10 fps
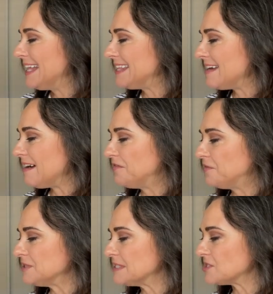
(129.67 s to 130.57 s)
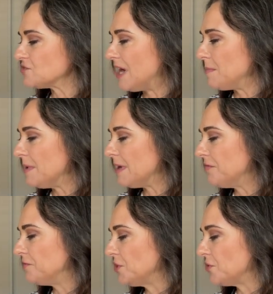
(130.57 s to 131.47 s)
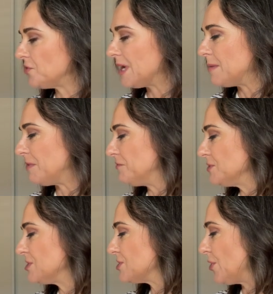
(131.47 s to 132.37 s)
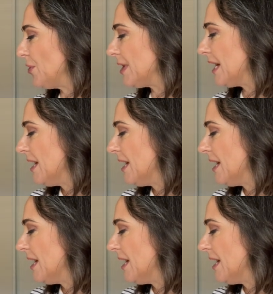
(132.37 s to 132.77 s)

They're a foot scrub, a foot cream, a foot soak,